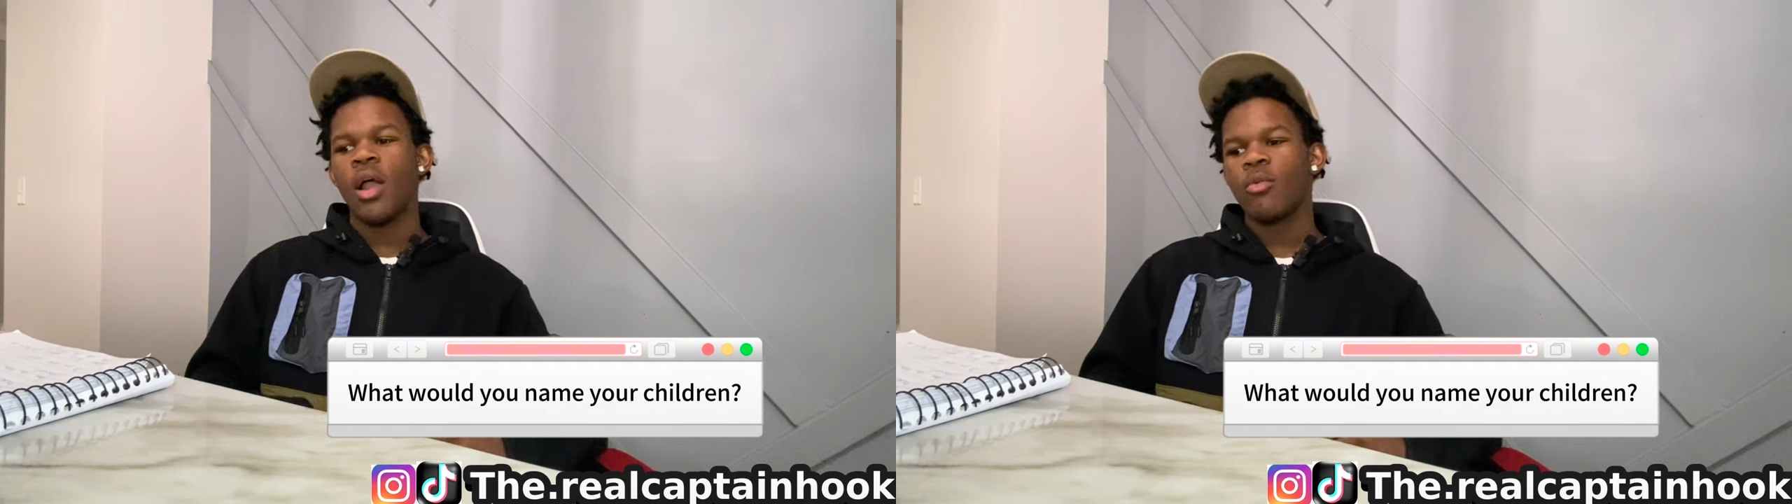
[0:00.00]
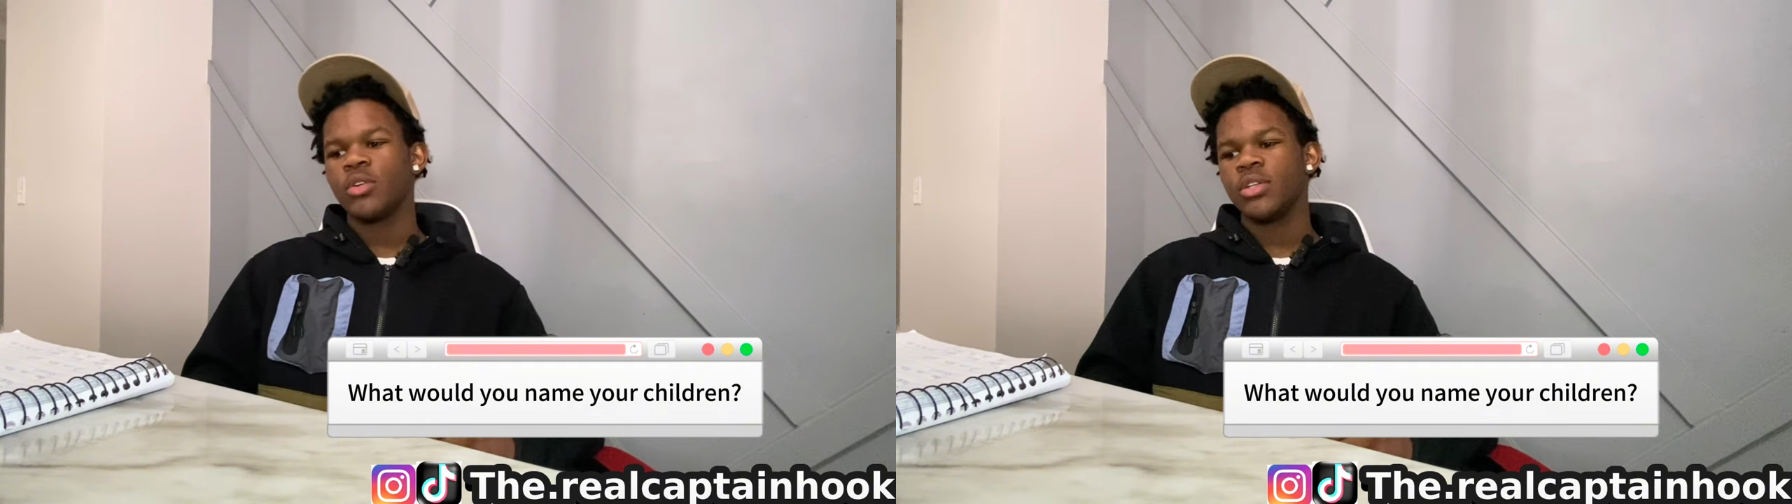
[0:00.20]

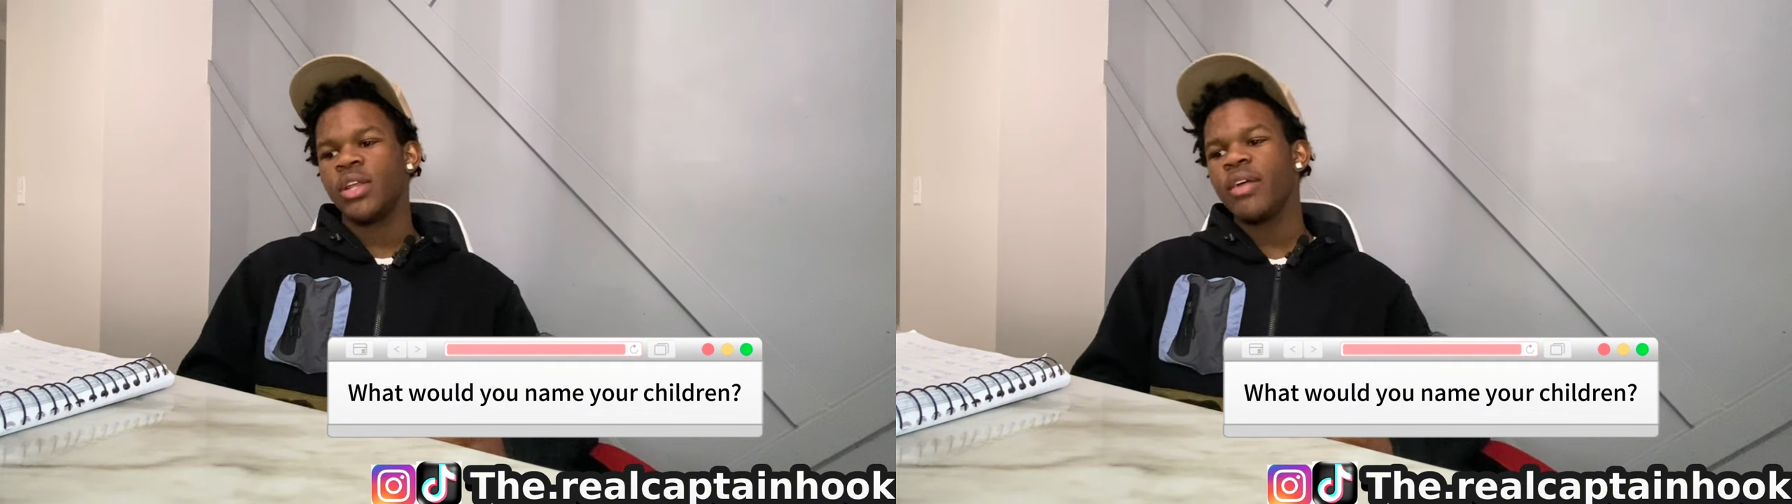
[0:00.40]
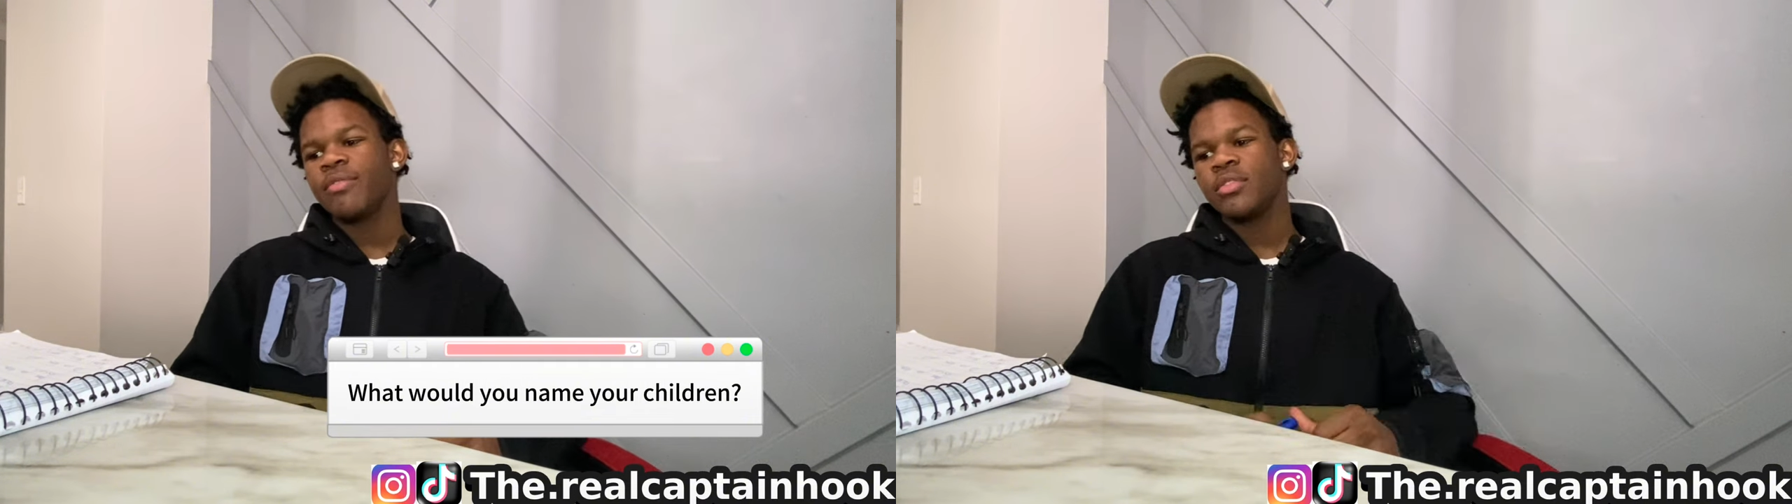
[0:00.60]
I would
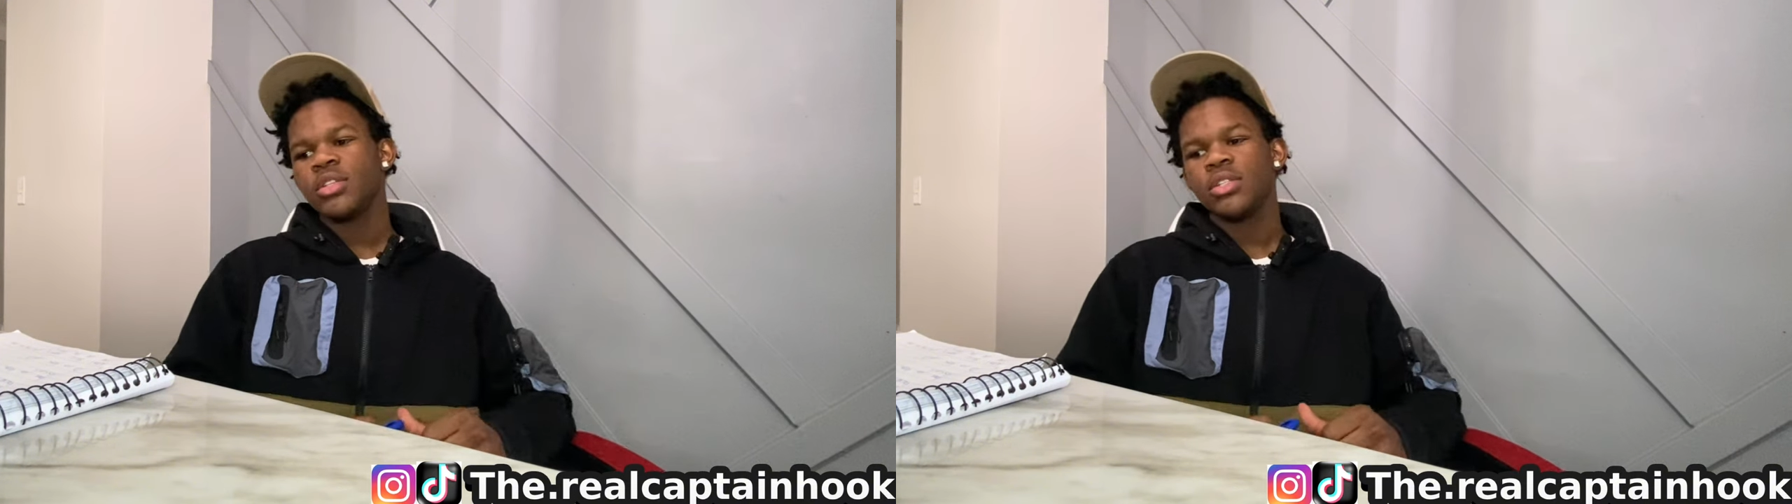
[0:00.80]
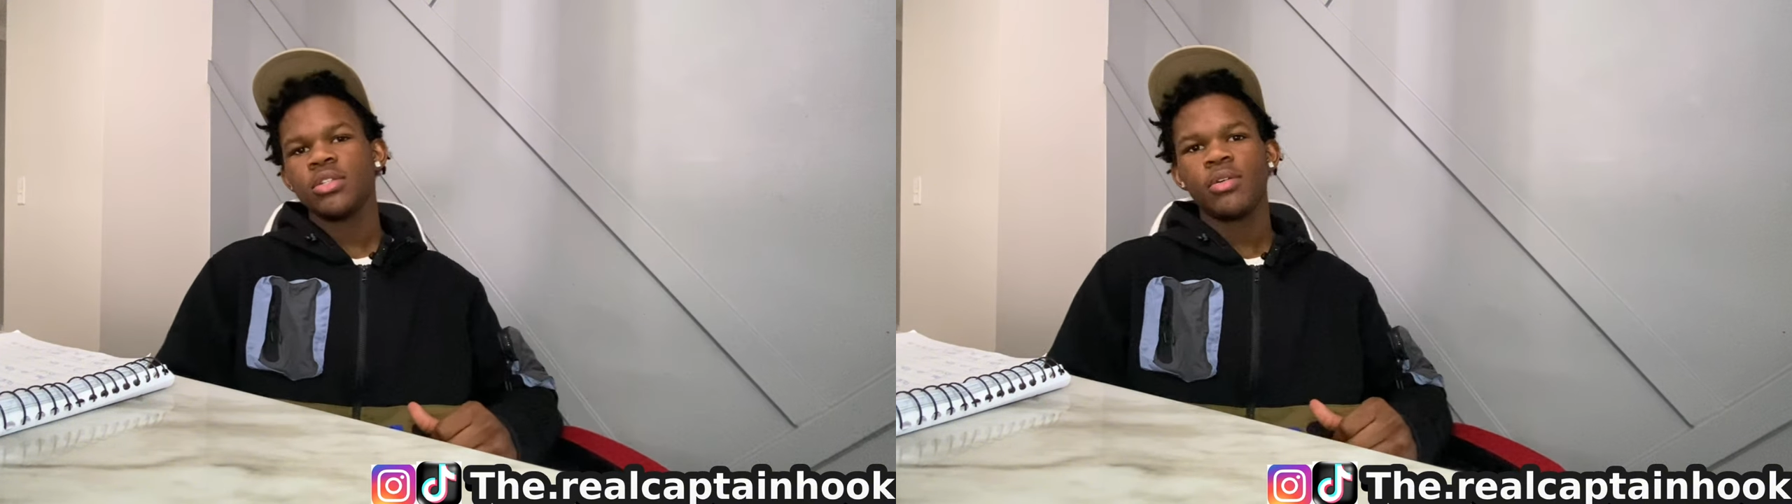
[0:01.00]

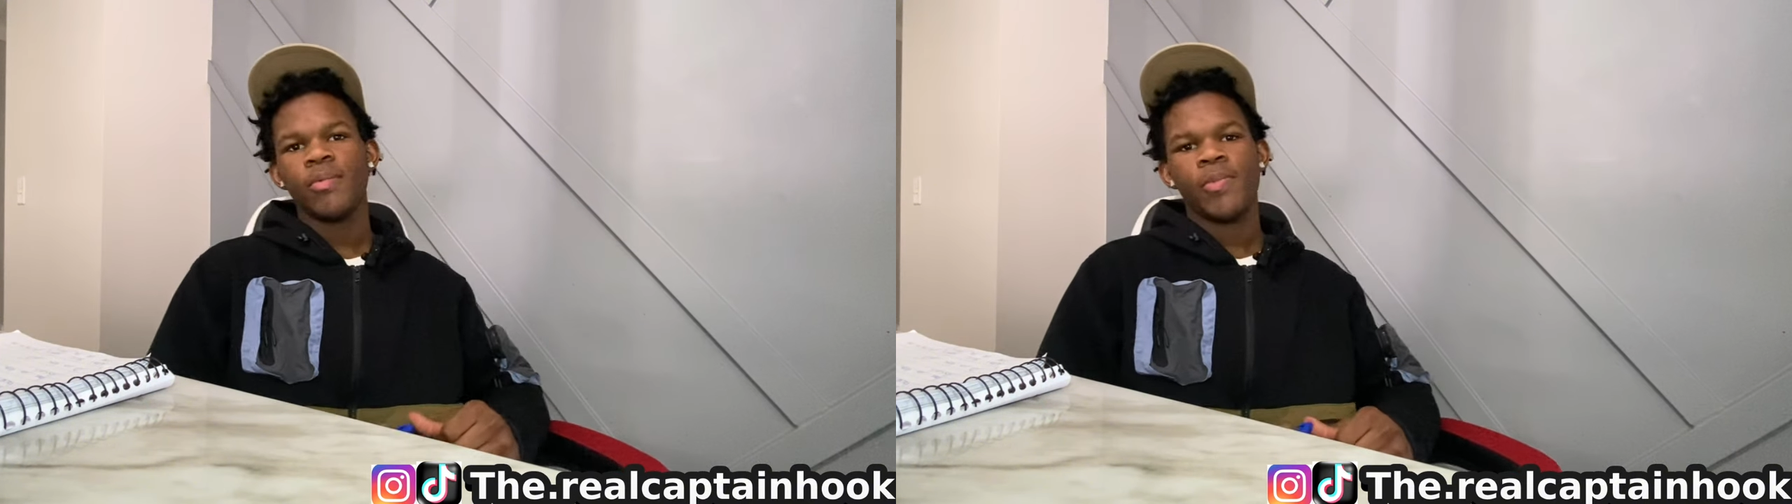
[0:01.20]
definitely